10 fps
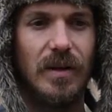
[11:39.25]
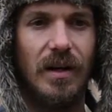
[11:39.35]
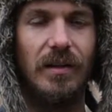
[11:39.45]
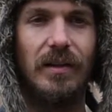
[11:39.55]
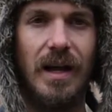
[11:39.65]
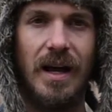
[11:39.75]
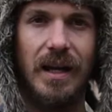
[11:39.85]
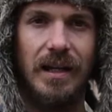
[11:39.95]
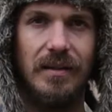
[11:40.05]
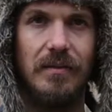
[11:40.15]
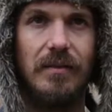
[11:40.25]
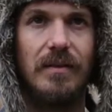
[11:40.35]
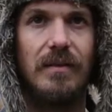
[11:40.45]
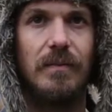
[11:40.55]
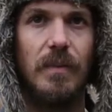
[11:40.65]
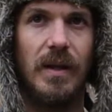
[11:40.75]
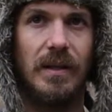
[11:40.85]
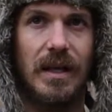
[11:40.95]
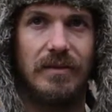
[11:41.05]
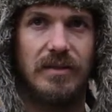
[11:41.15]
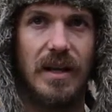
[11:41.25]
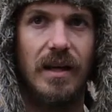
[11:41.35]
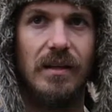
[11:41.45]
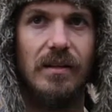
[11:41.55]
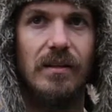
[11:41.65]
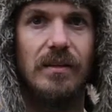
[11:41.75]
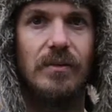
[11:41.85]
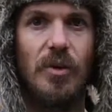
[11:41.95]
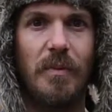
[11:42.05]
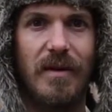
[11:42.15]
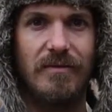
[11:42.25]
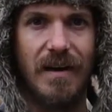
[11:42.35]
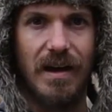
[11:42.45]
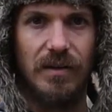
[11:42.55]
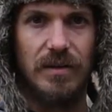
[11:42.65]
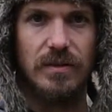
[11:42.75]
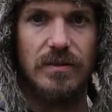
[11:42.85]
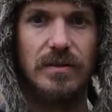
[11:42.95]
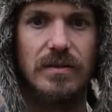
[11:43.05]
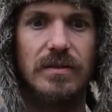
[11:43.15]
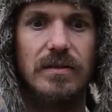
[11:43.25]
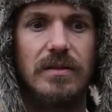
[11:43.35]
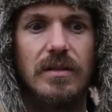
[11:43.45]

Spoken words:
align my lifestyle with my values.